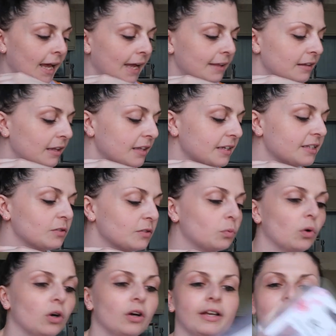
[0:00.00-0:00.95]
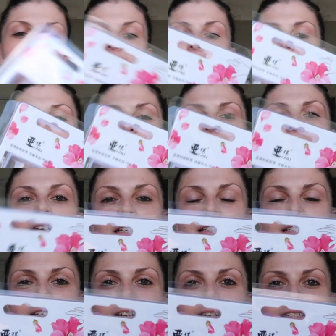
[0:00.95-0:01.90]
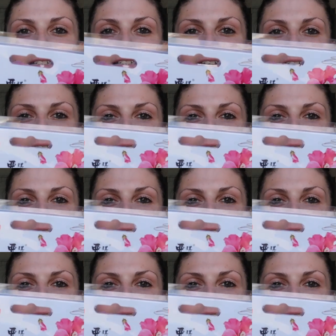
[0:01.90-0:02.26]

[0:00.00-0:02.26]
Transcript: And then this is what it is, is